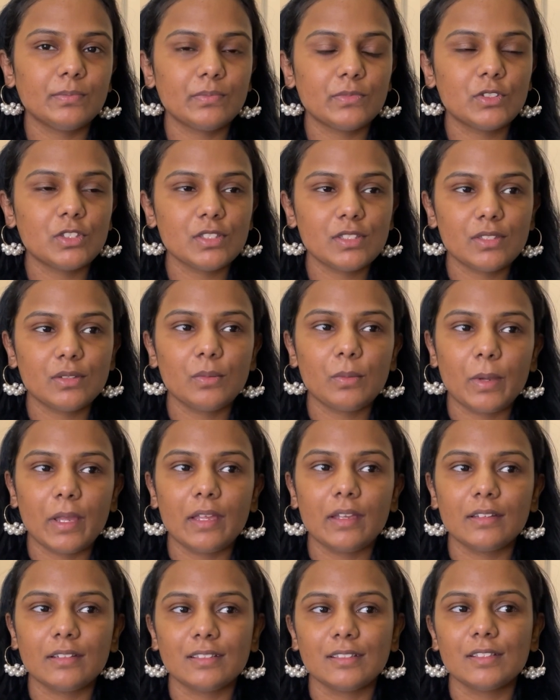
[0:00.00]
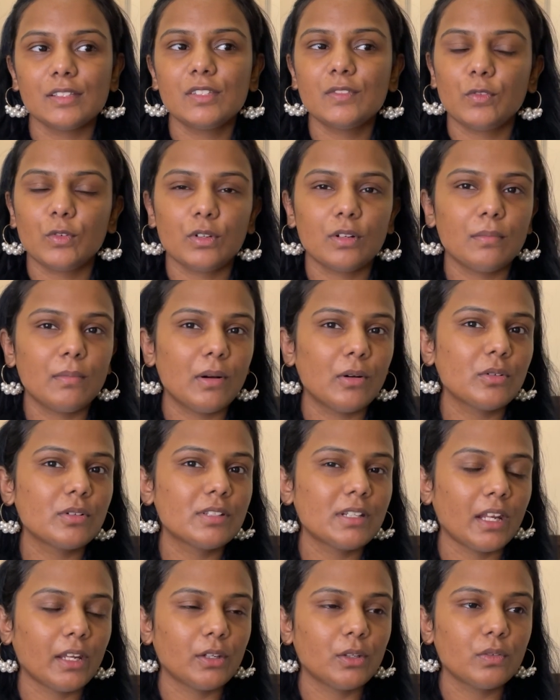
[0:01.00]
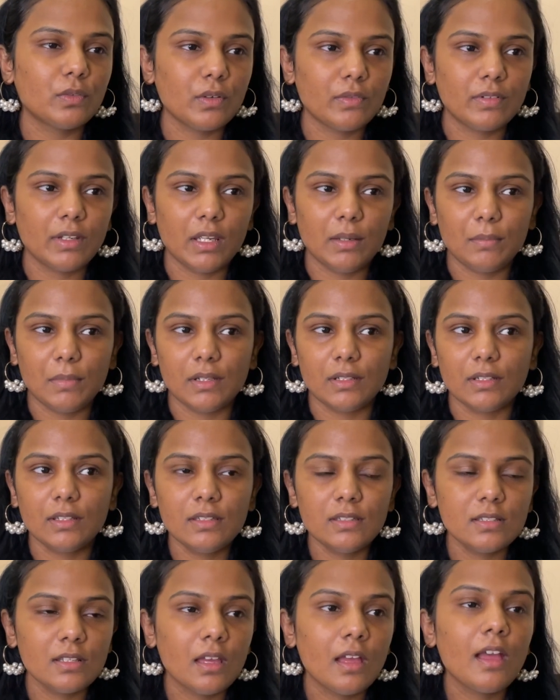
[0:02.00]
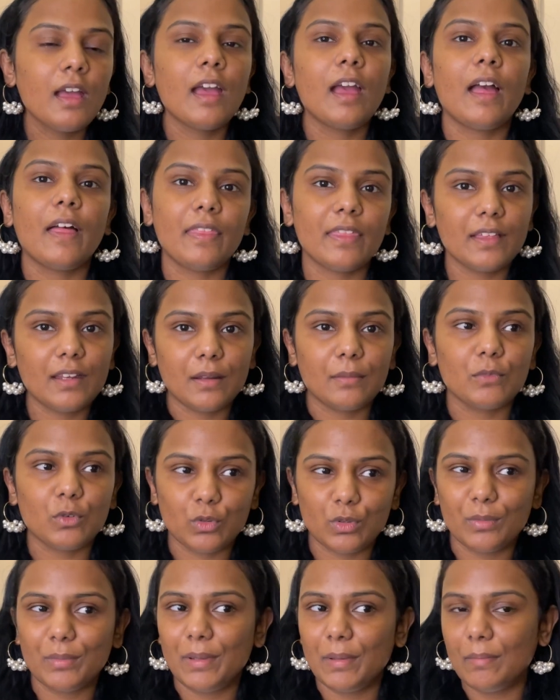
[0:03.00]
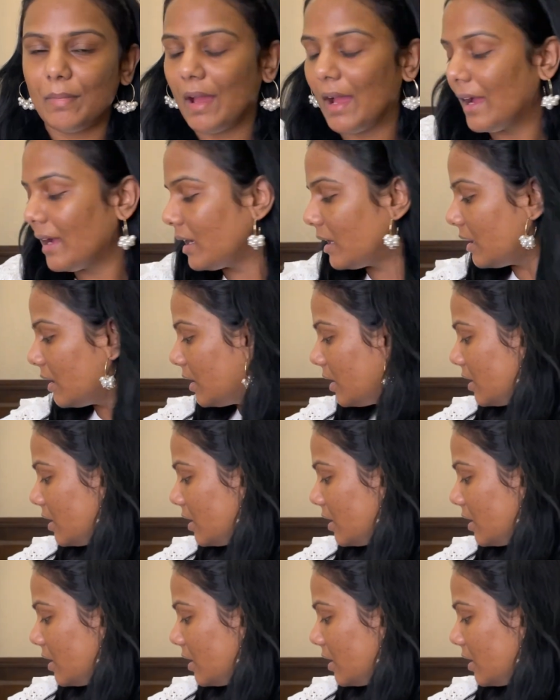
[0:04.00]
just the way it is for about 10 to 15 minutes, and then I'm going to be back.